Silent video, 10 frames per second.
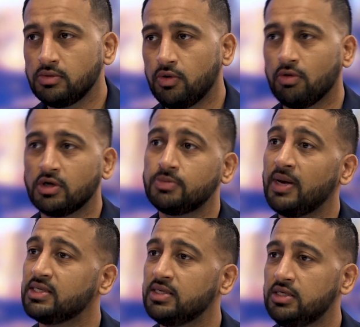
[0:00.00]
or your
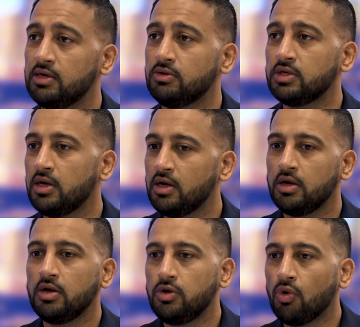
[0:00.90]
expected yield,
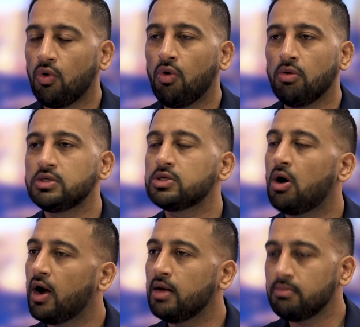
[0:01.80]
your
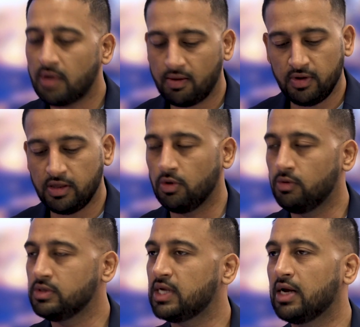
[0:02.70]
time, everything will
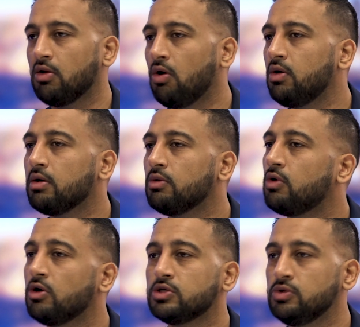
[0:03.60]
always take longer, it will
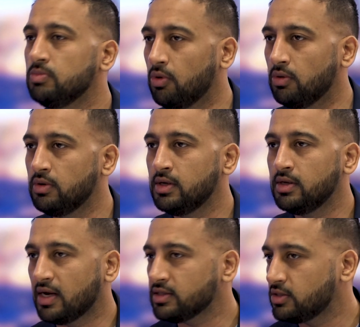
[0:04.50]
cost you more.
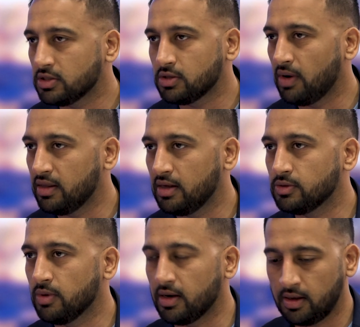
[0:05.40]
That's just the way
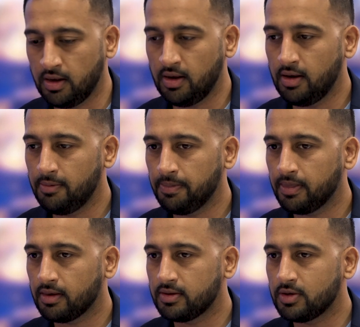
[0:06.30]
things work.
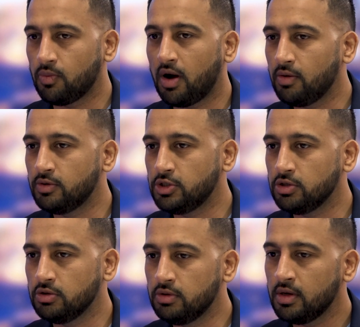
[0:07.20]
So why would
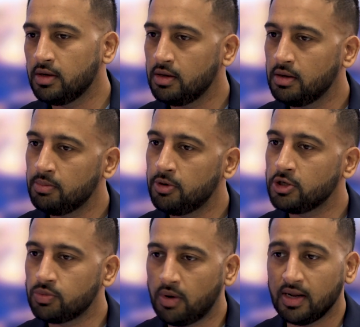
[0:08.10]
you
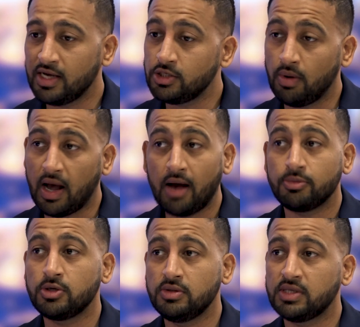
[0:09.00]
push one unless you are
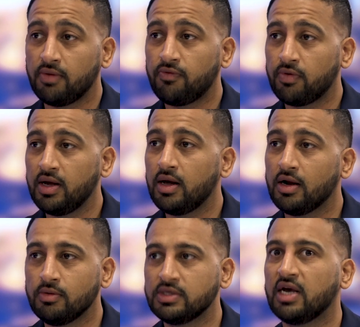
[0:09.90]
absolutely set up for it?
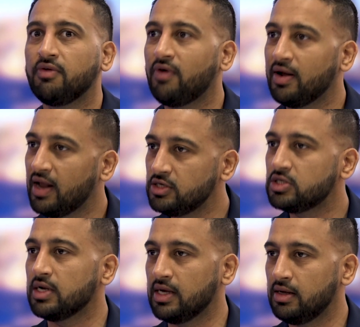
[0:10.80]
And I would say
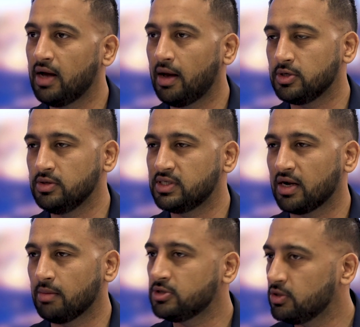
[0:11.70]
financially absolutely
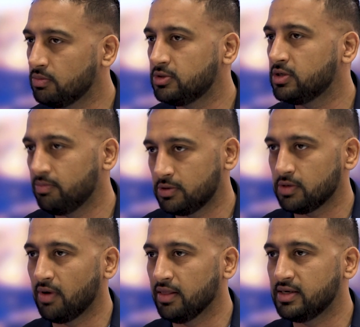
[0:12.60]
set up to
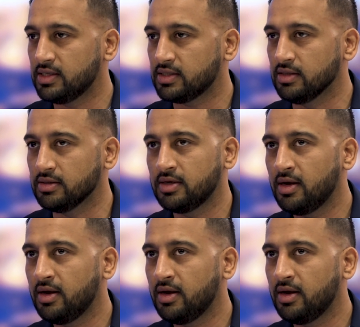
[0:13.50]
run the distance,